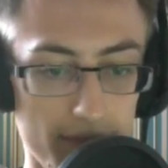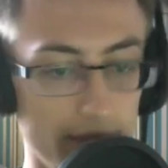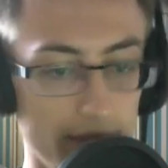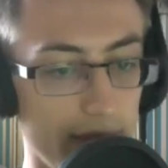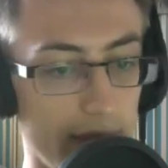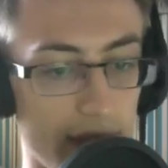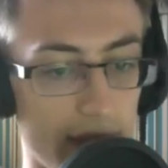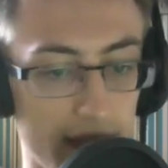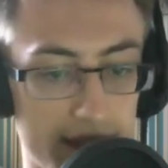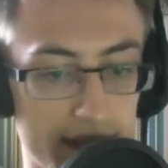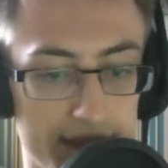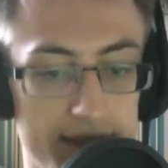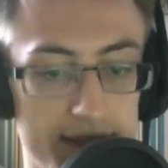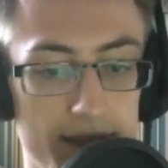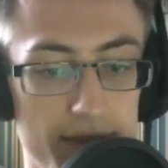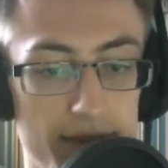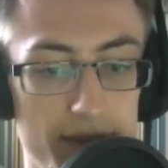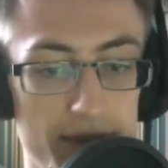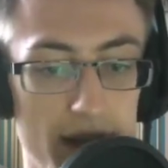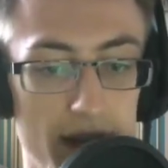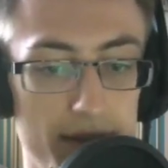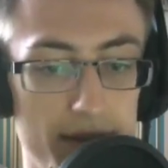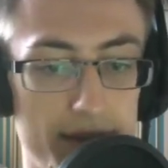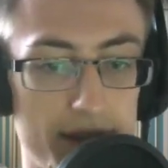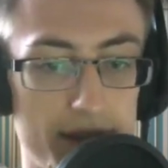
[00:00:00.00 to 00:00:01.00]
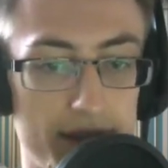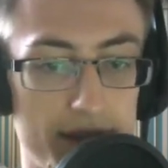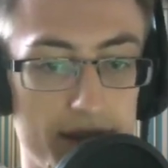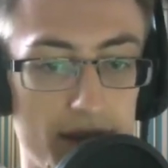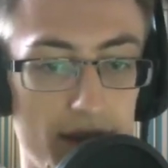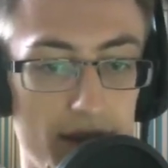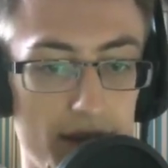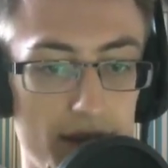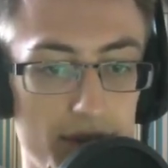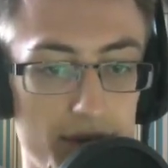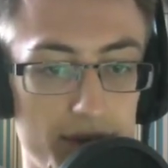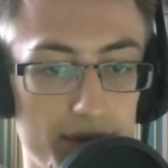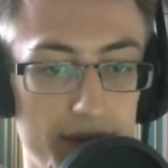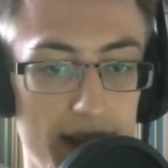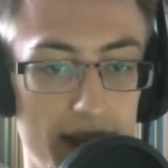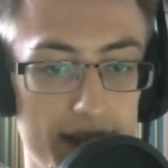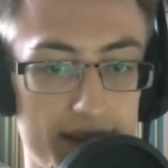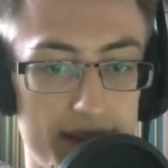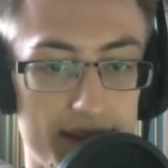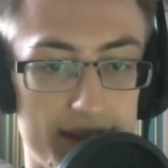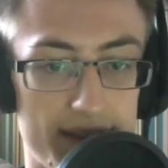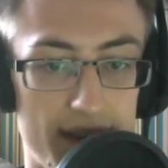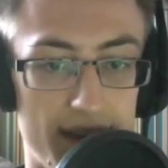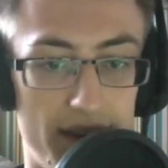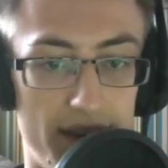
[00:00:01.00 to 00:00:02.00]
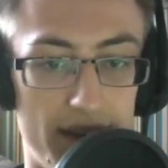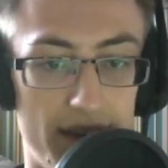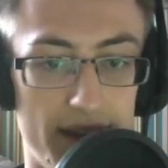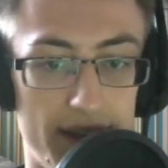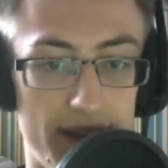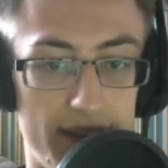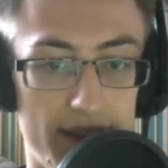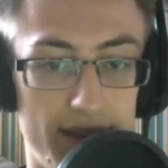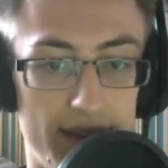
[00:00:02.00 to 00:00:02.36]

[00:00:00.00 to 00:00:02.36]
because sometimes it's not all necessary.